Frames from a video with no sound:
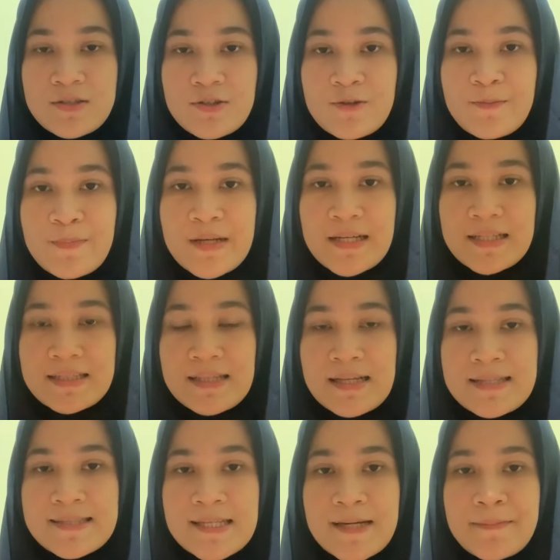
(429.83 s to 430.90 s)
to practice
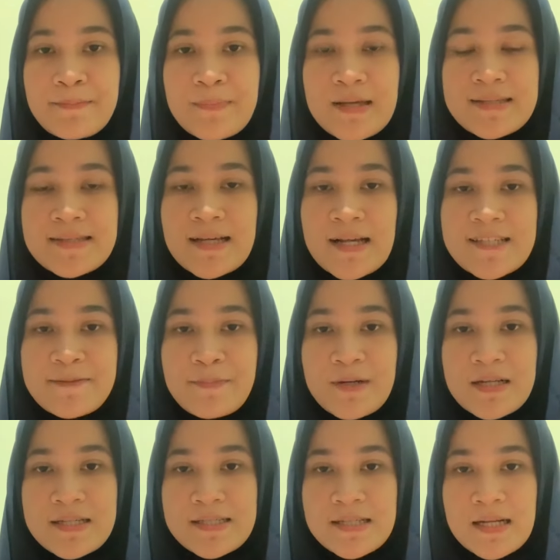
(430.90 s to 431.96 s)
some basic
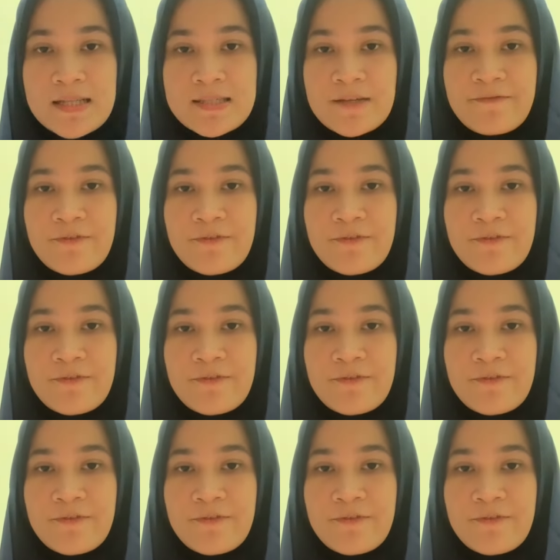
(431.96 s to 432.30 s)
expressions